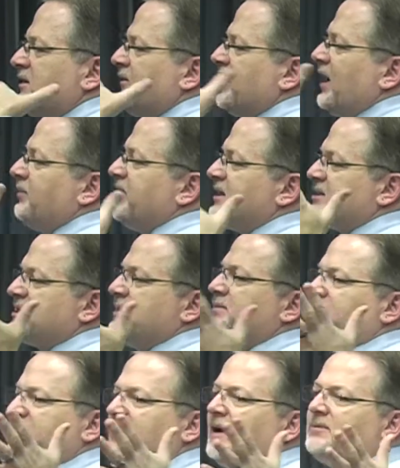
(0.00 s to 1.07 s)
developing a
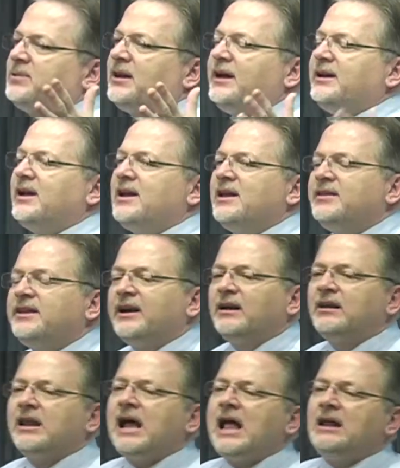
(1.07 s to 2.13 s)
simple template that
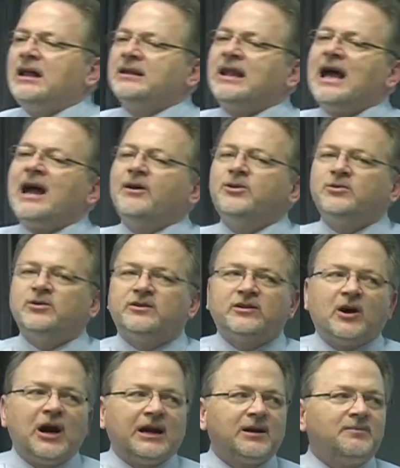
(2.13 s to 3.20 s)
allow you to
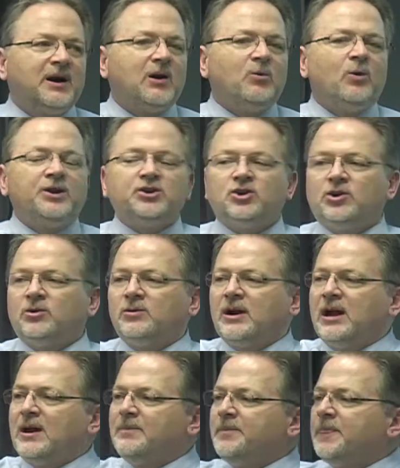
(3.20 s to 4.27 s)
talk about what
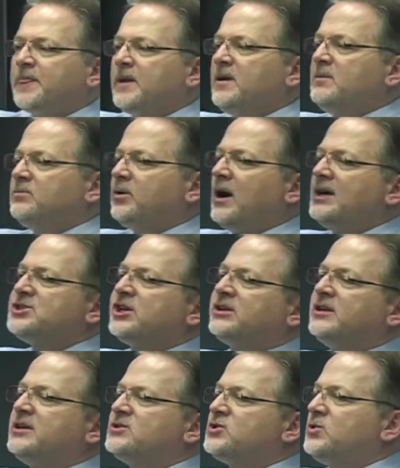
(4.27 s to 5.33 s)
your project
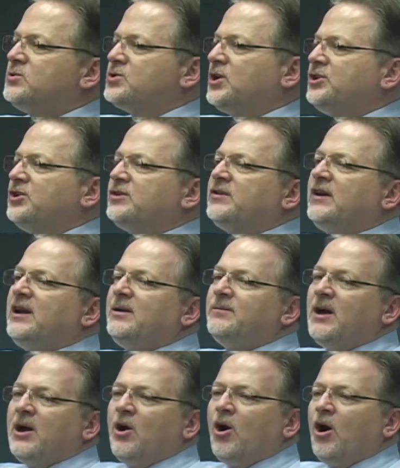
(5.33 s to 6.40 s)
is, who's on your team,
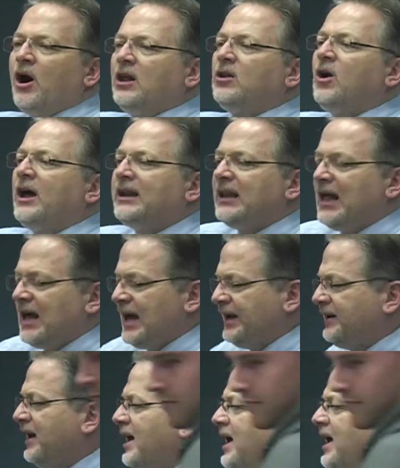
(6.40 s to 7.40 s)
all online.